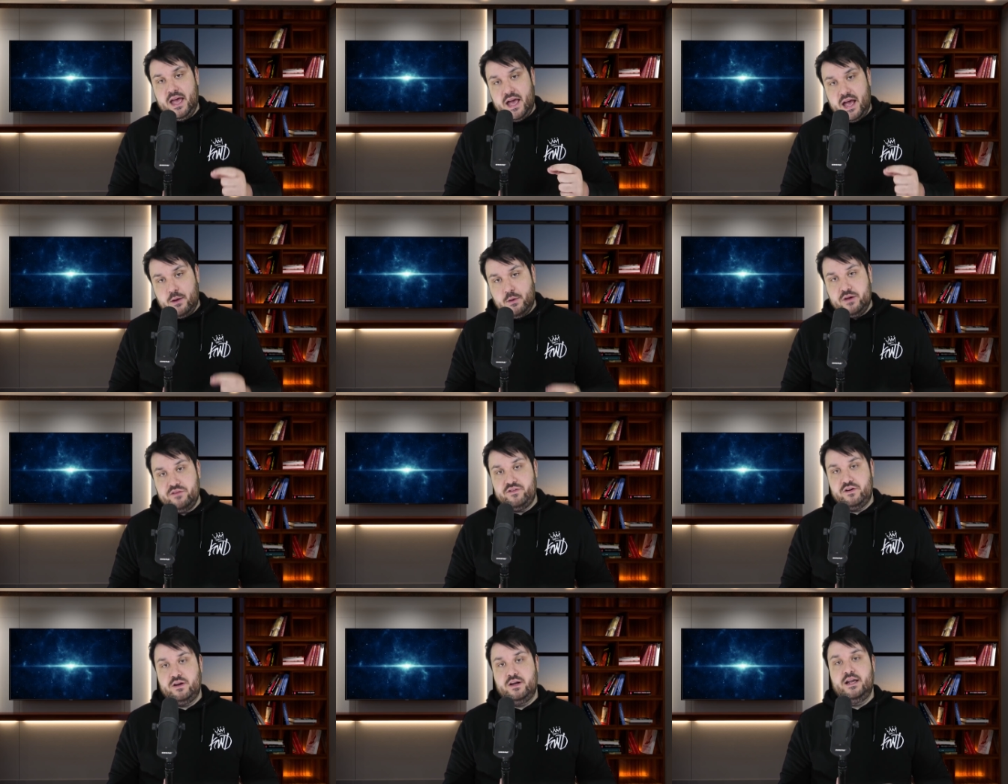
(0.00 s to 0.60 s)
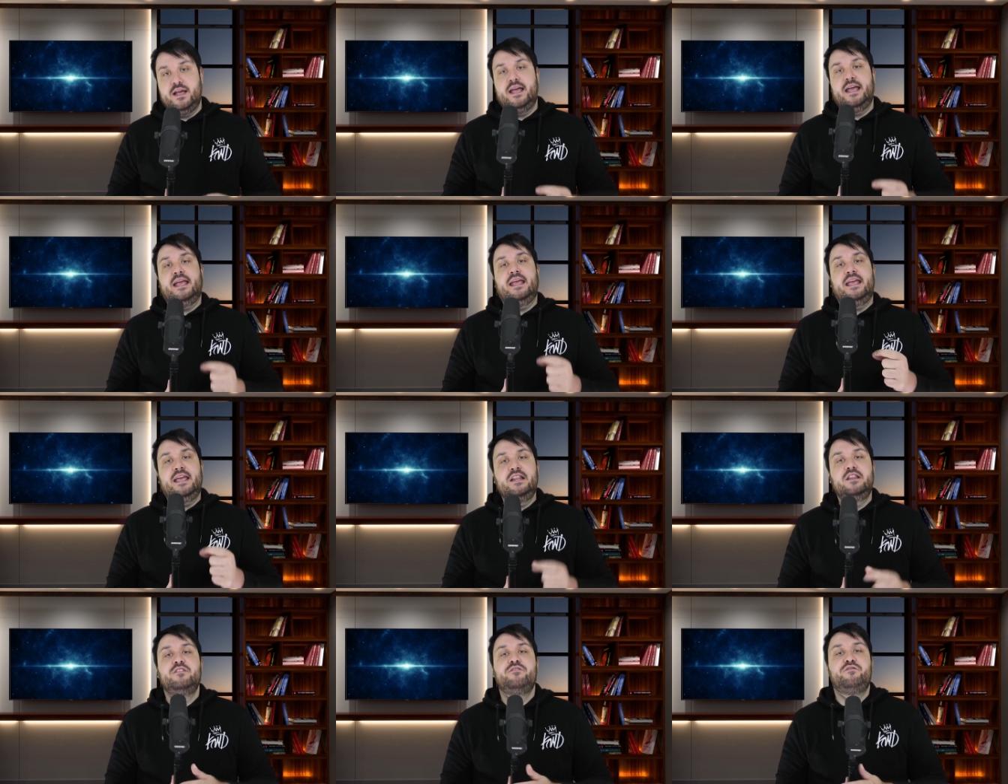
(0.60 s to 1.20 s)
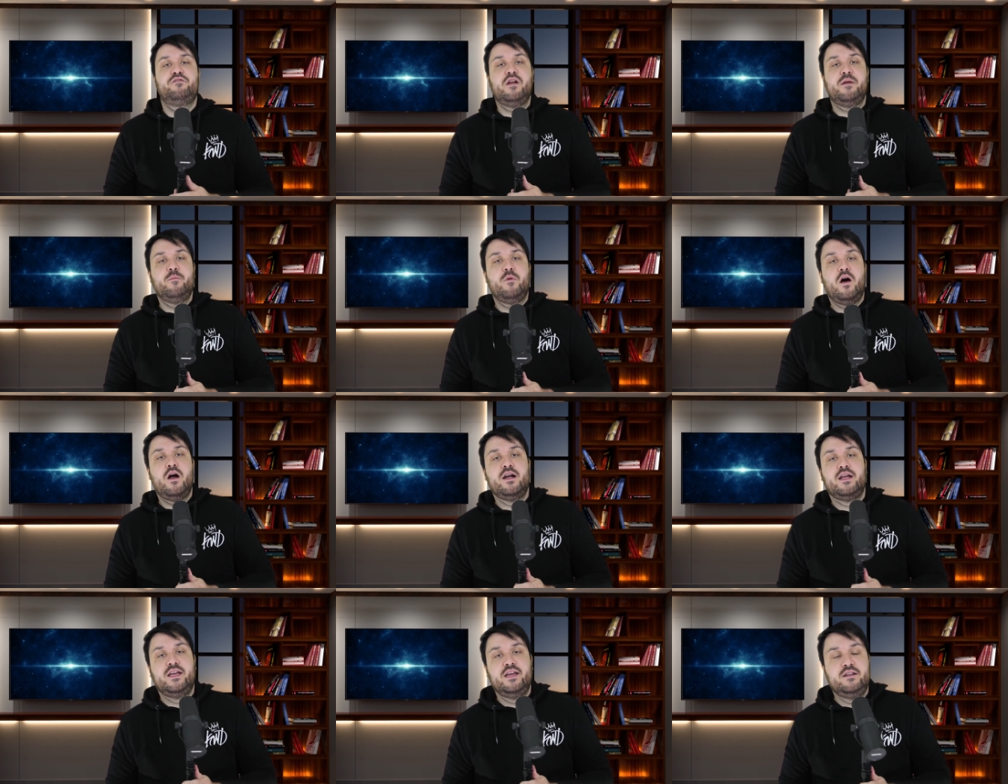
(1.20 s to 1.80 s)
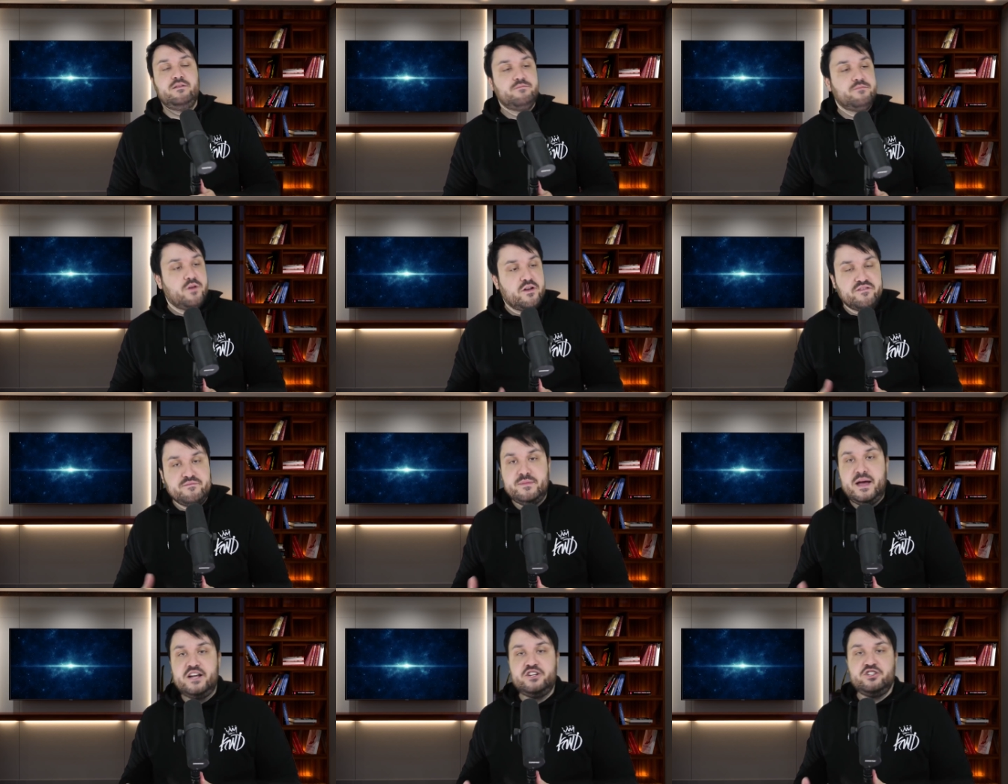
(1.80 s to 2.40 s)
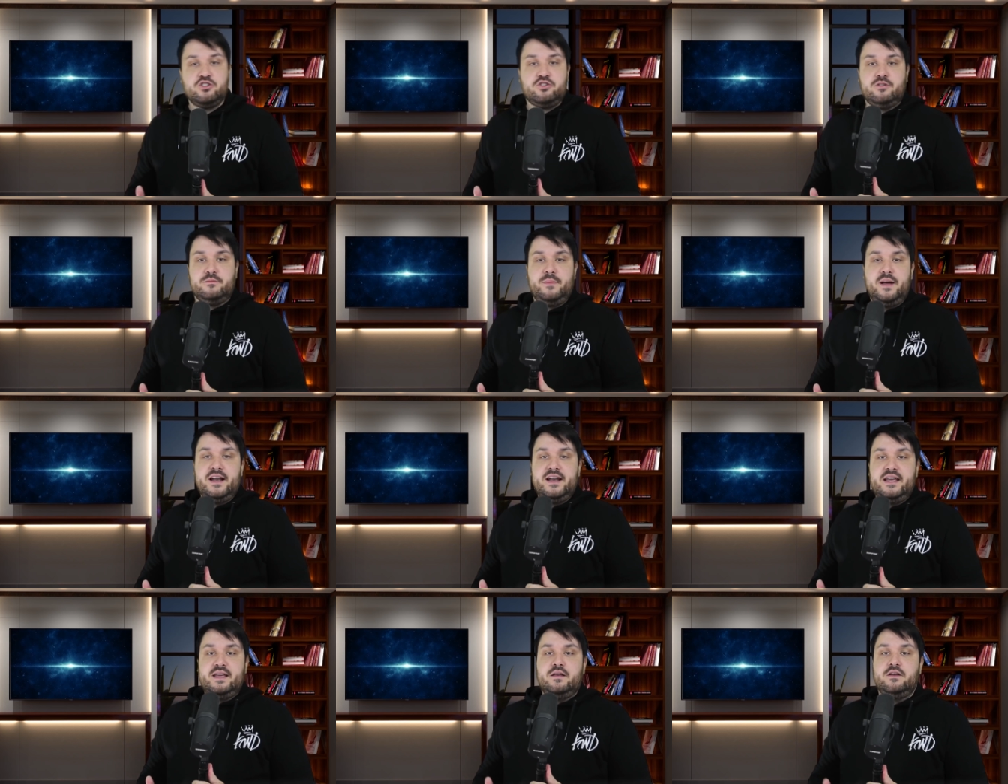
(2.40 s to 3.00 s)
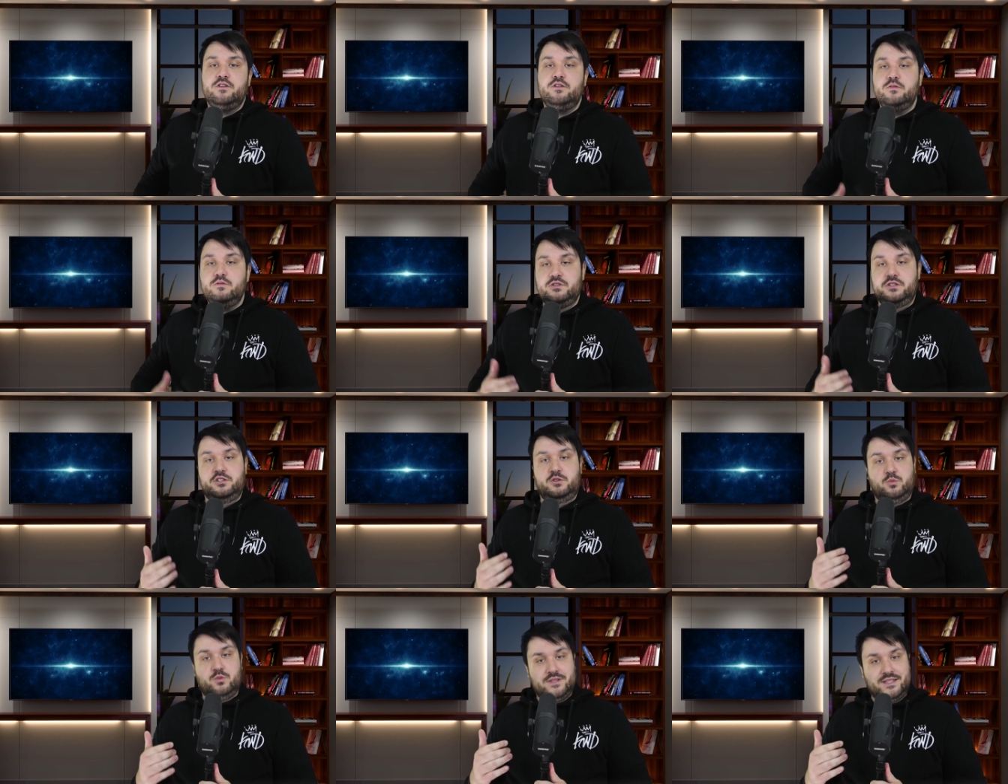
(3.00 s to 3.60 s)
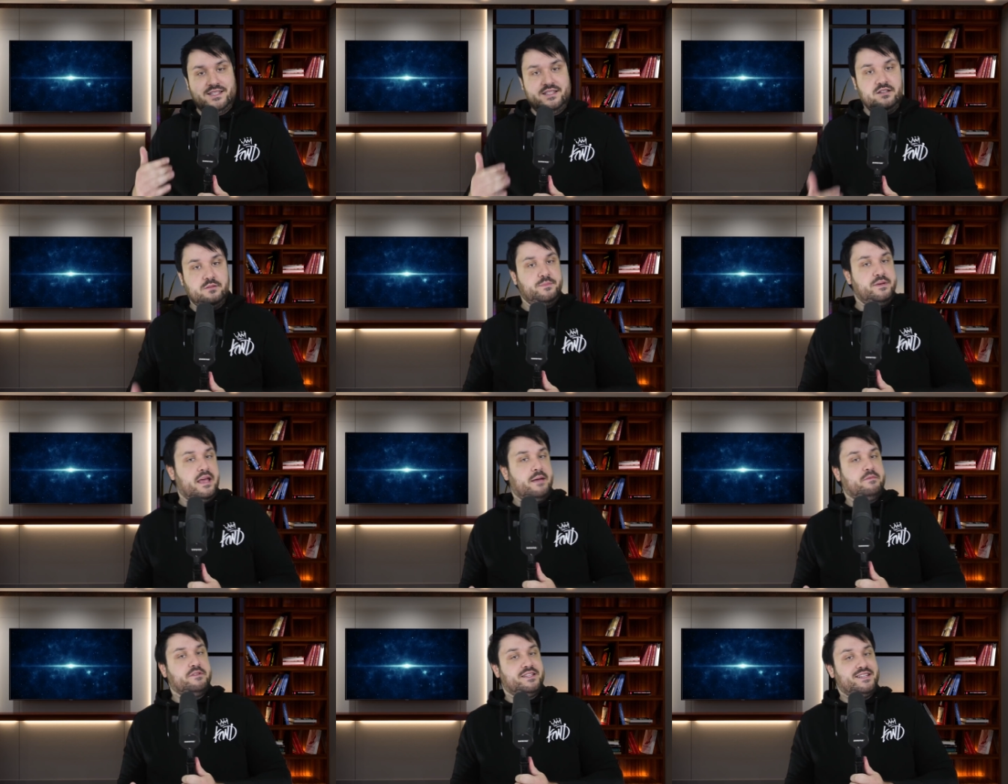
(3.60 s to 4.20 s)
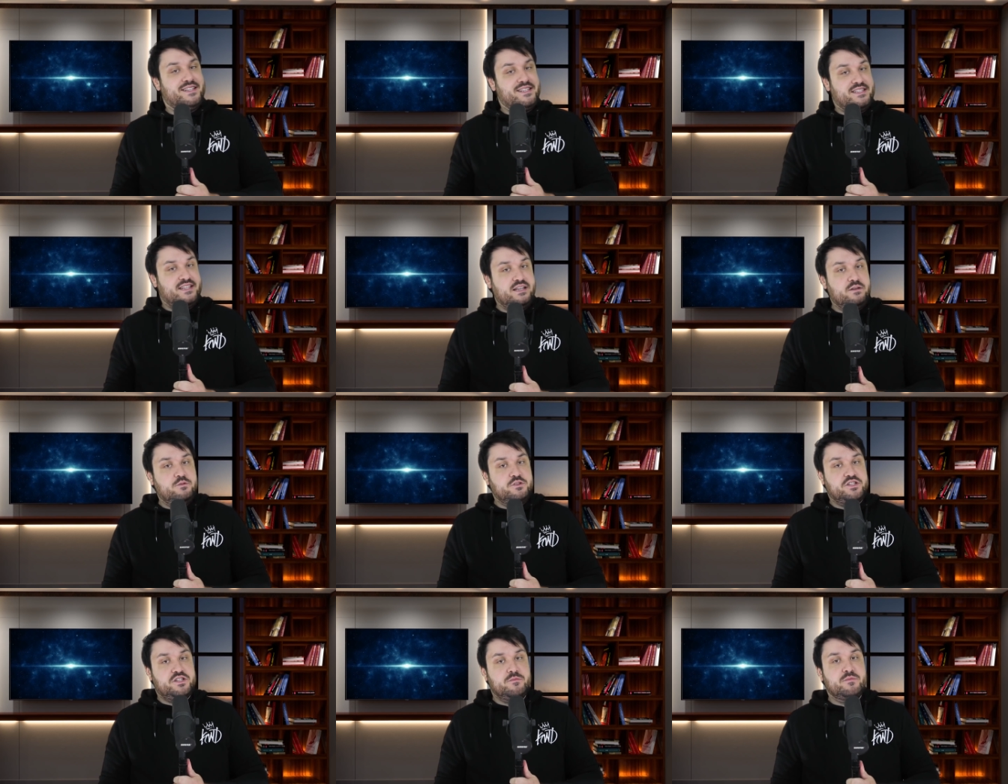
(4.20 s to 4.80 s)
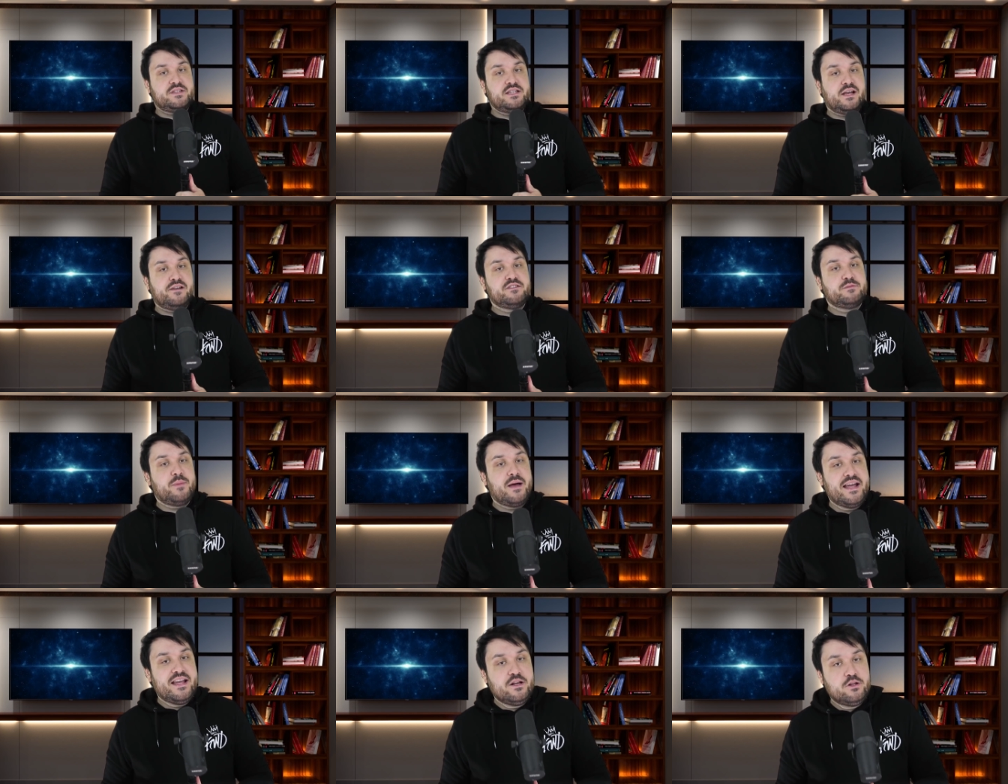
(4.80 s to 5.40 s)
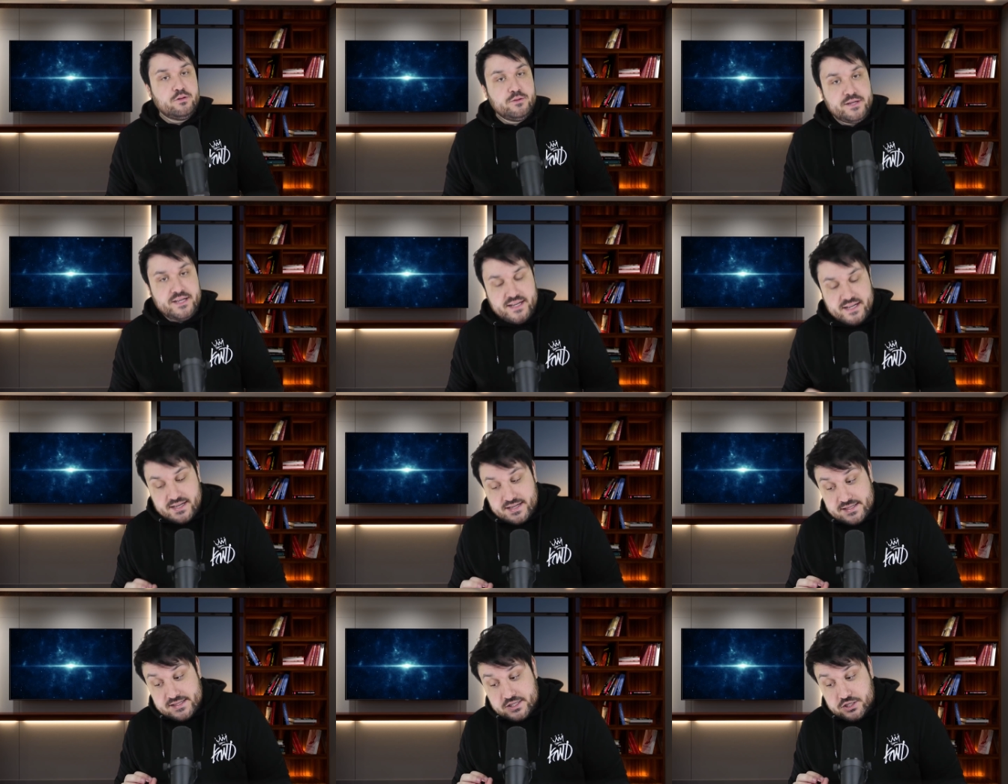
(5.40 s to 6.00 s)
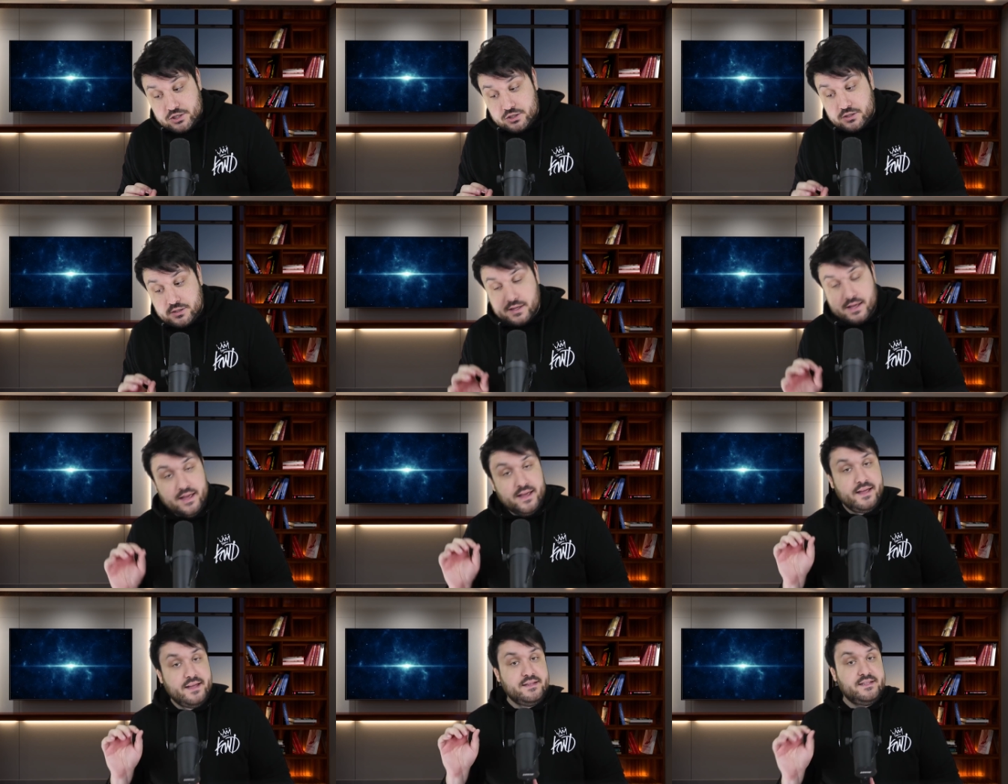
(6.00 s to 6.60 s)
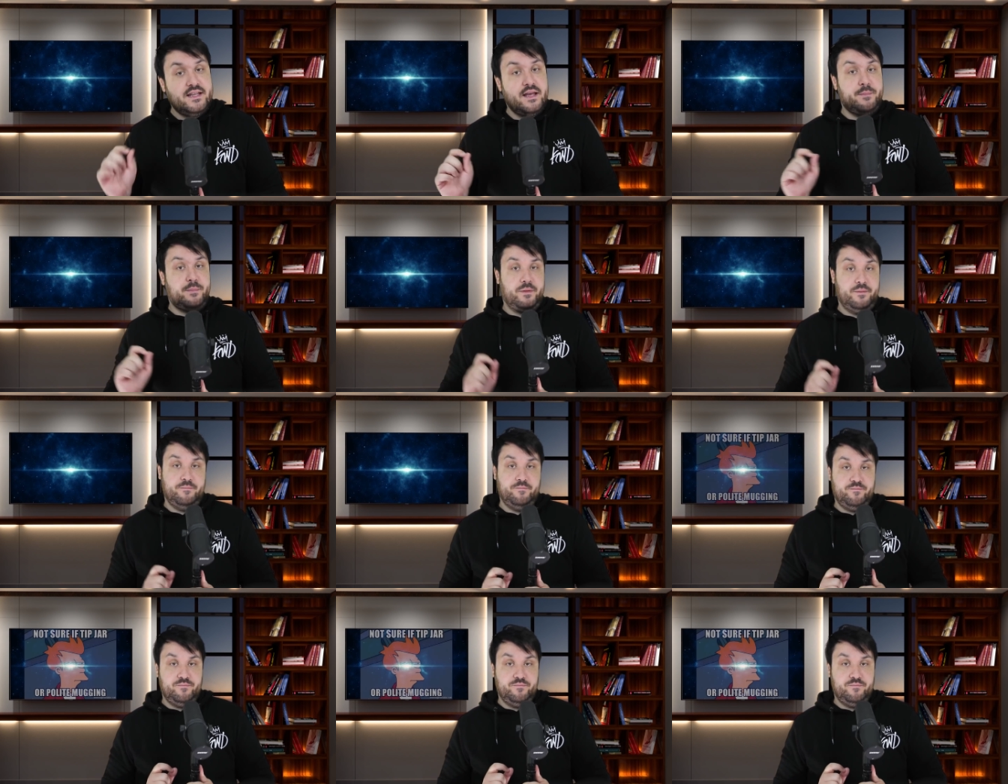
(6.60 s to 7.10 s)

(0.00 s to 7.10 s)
However, in the free market of magical money, users will still be able to distinguish themselves by including an additional tip.